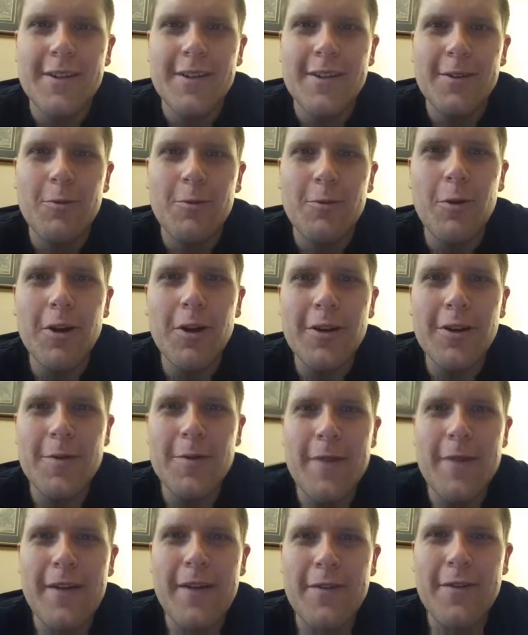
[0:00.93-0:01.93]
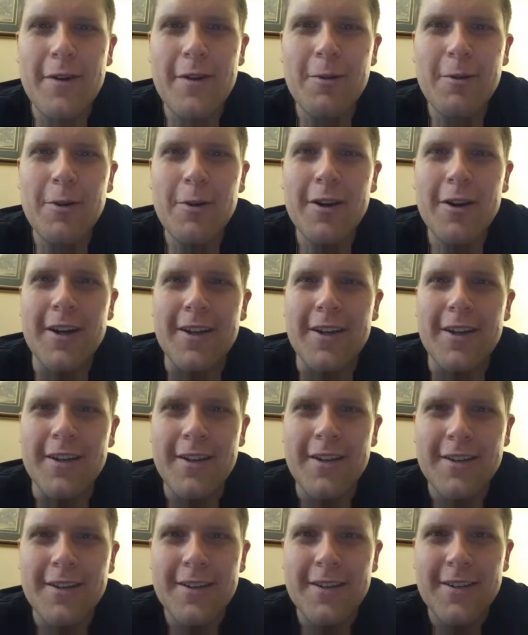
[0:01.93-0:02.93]
Welcome everyone
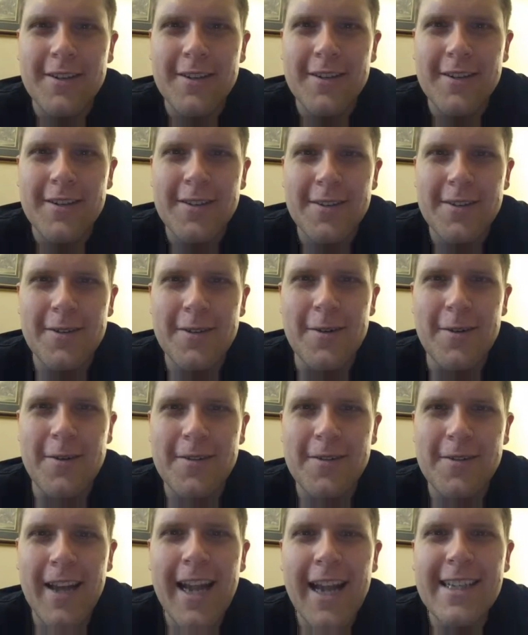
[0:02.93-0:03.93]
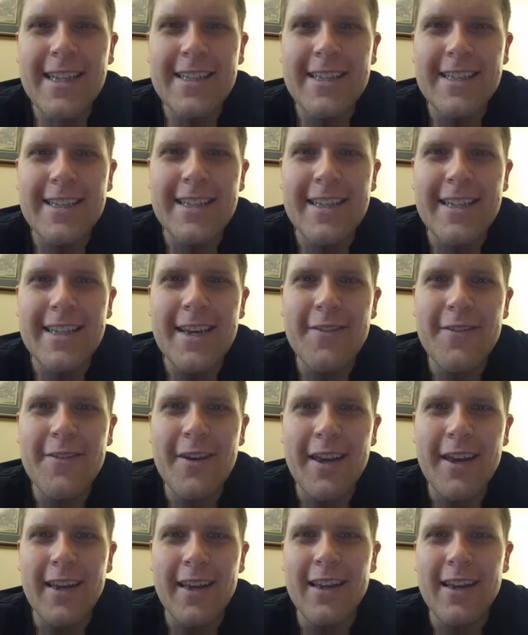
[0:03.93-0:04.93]
to
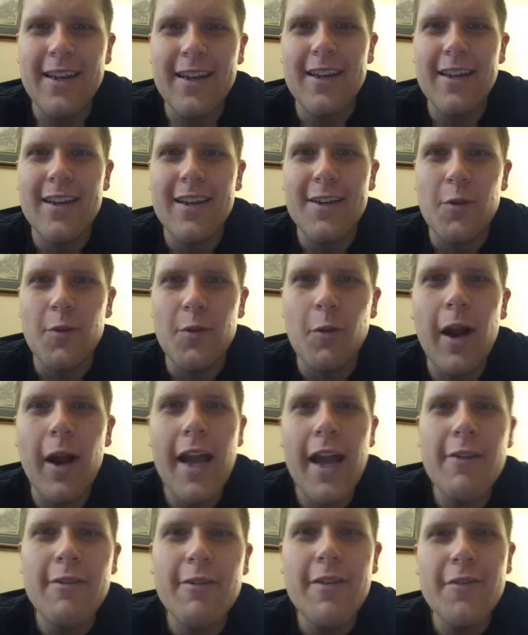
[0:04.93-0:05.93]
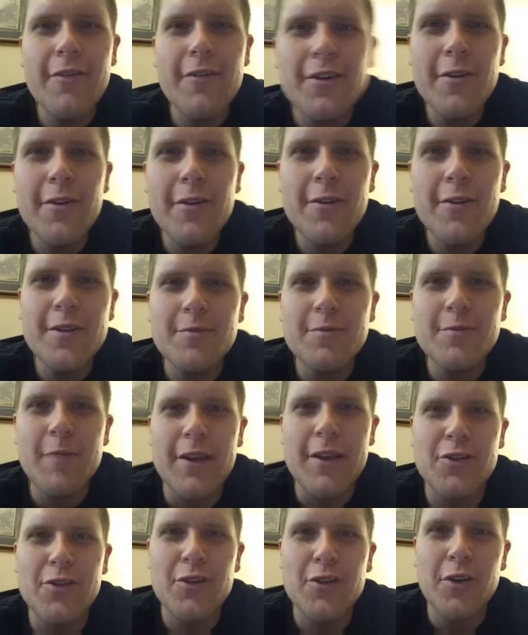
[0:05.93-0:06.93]
Thanksgiving Wine Review
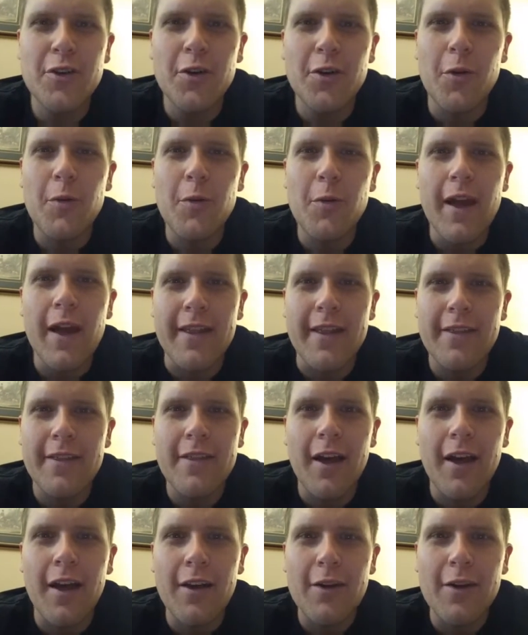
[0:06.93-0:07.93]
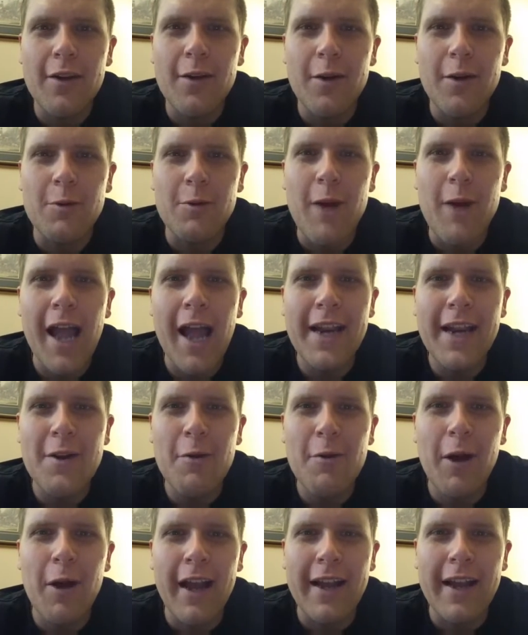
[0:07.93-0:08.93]
Special with Ryan the
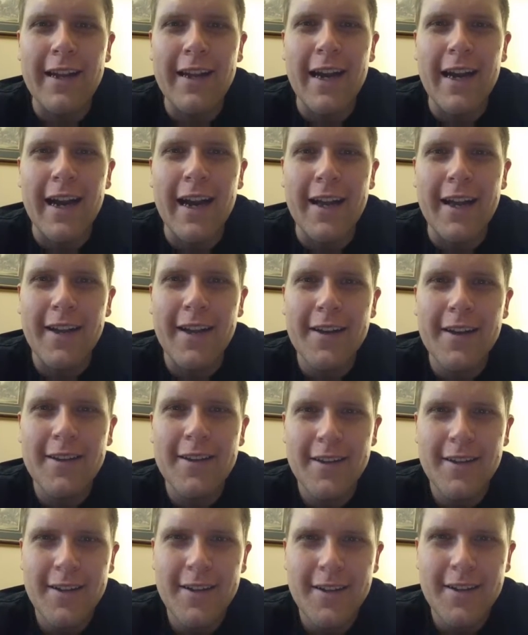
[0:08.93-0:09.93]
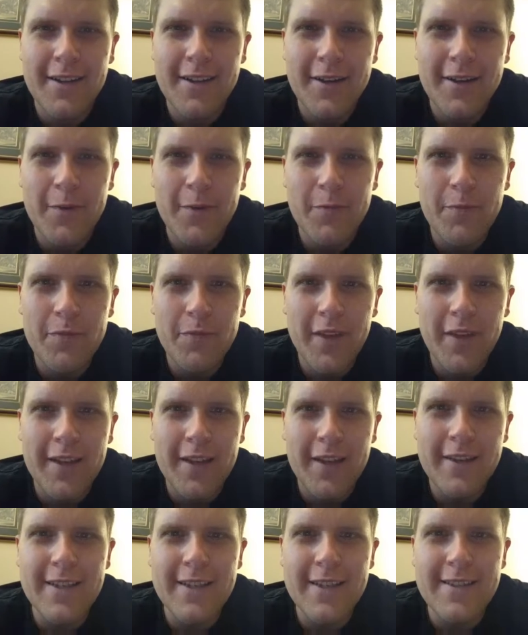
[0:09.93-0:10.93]
Wine Guy.
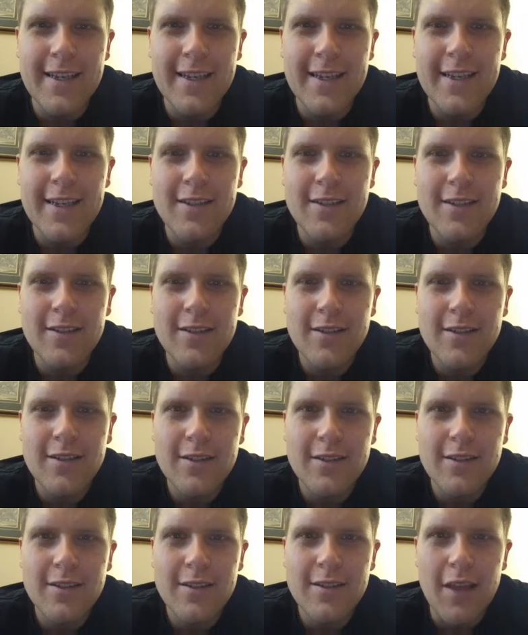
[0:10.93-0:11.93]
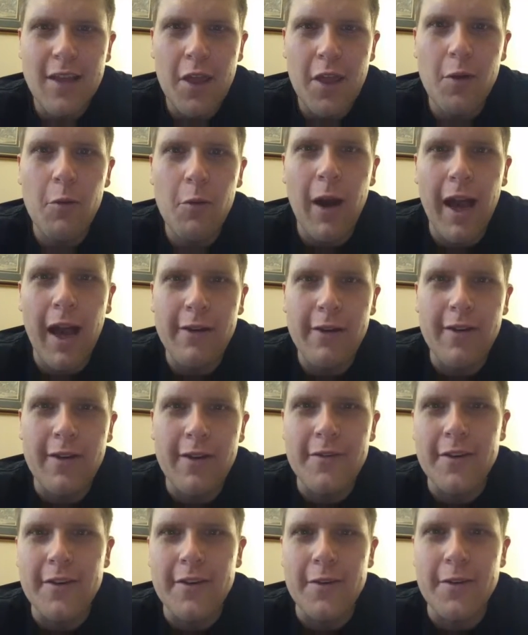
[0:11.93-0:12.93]
This is the wine
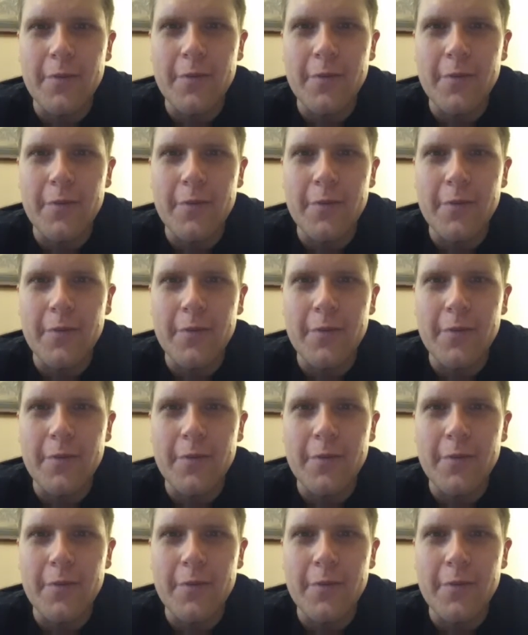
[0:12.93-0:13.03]
review.